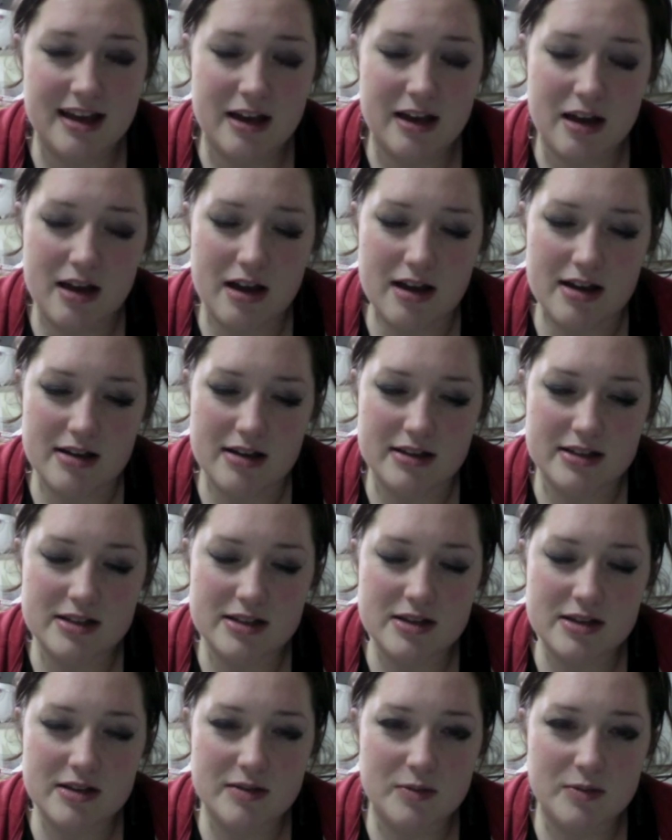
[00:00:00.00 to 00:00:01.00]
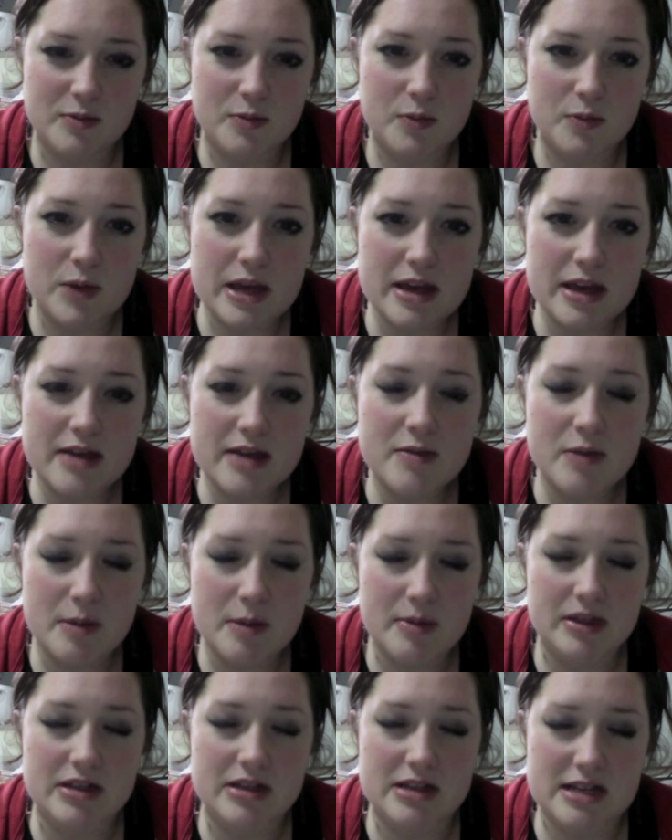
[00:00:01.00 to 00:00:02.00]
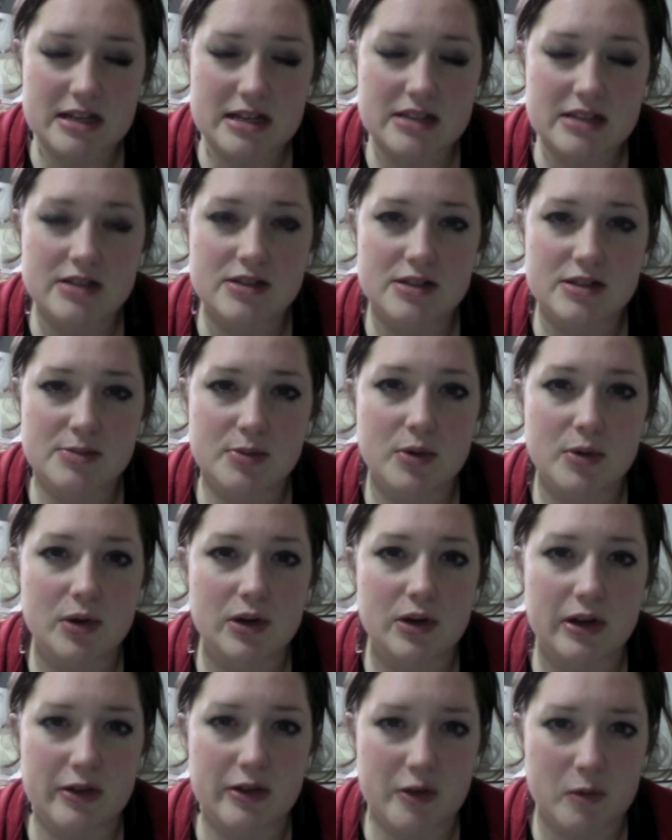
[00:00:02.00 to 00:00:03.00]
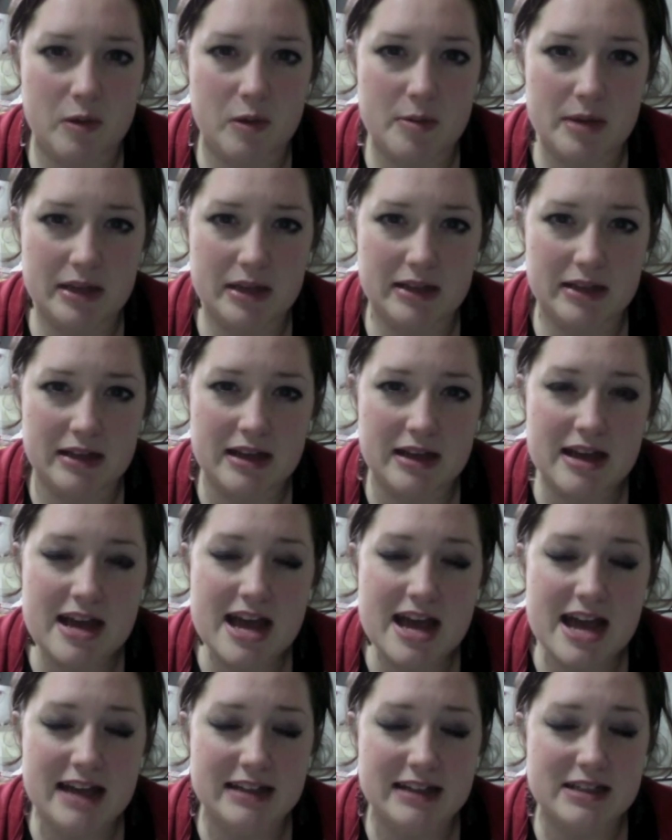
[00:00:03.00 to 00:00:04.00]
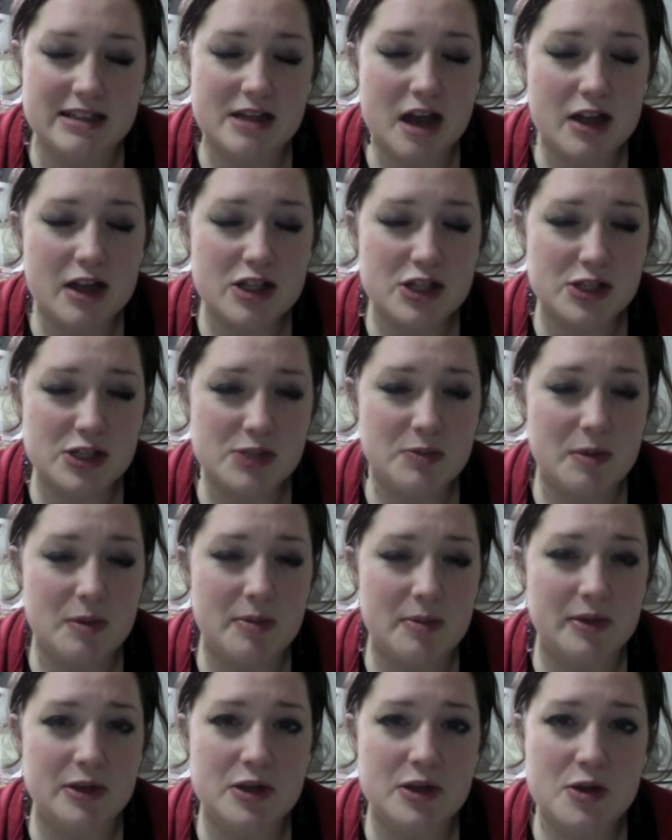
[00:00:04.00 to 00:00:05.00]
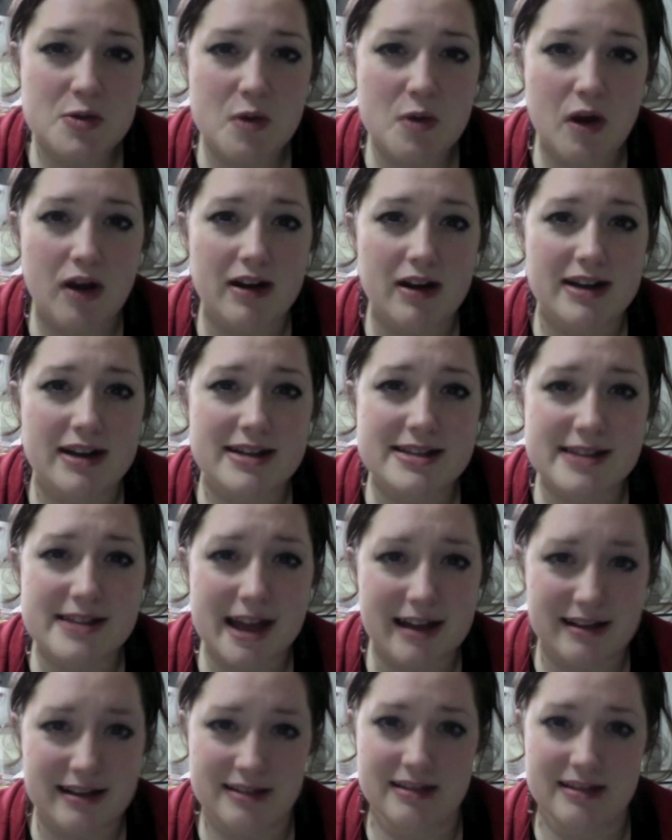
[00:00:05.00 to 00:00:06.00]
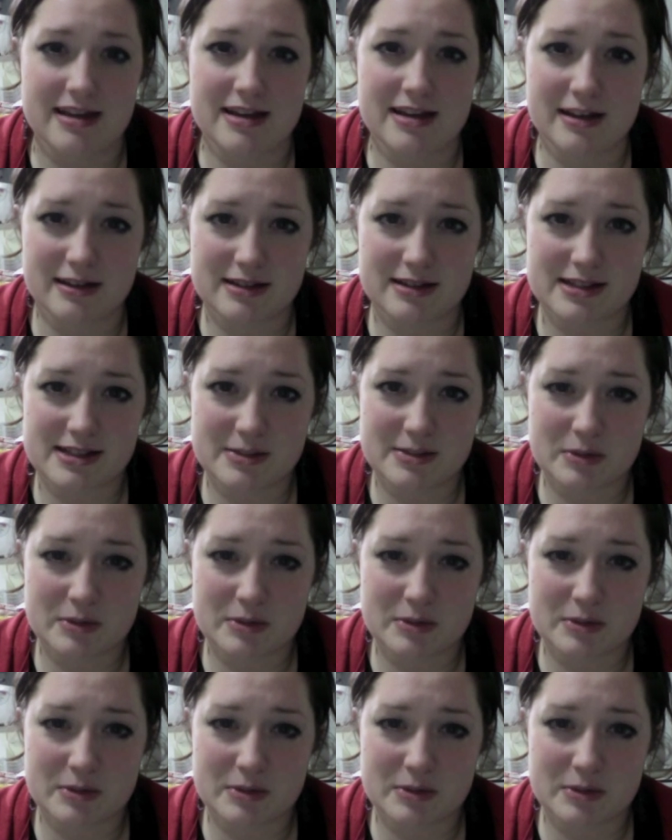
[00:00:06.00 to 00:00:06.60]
Uh, we women need to support other women and not just women who are exactly like us.